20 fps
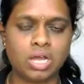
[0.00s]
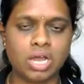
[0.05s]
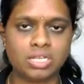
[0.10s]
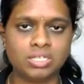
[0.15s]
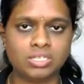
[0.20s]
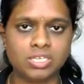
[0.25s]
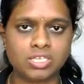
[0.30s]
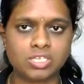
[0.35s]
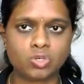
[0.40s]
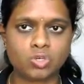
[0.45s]

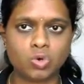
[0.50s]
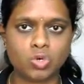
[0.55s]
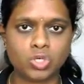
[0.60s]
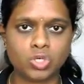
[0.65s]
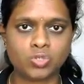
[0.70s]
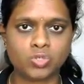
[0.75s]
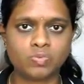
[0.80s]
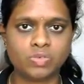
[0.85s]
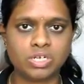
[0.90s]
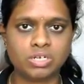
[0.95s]
And this
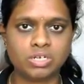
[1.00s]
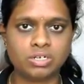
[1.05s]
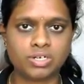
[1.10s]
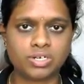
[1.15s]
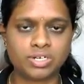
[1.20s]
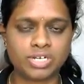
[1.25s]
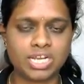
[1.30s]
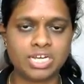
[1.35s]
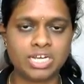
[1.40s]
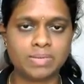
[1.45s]
course will
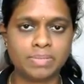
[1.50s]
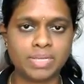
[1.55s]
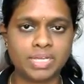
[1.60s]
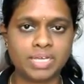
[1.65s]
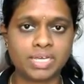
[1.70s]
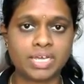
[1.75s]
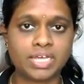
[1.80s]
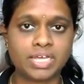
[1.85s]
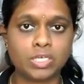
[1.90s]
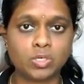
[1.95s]
really
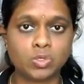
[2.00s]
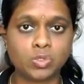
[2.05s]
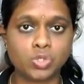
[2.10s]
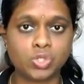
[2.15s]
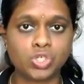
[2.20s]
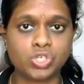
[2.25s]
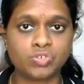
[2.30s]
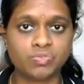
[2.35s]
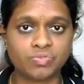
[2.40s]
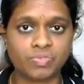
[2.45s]
make a
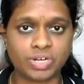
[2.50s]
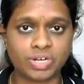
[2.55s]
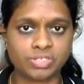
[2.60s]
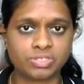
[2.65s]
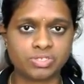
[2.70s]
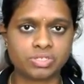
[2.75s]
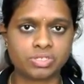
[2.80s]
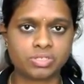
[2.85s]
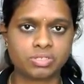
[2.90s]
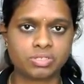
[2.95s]
huge
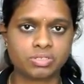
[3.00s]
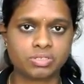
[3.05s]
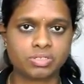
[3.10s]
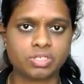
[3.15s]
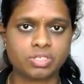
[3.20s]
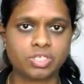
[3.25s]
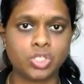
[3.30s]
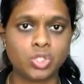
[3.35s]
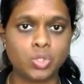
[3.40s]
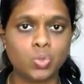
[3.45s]
difference,
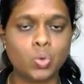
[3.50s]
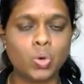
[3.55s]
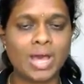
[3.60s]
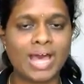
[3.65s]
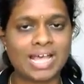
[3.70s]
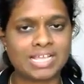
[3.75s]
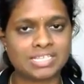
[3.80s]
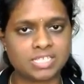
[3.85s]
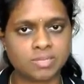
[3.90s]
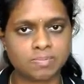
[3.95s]
you
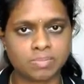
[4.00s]
as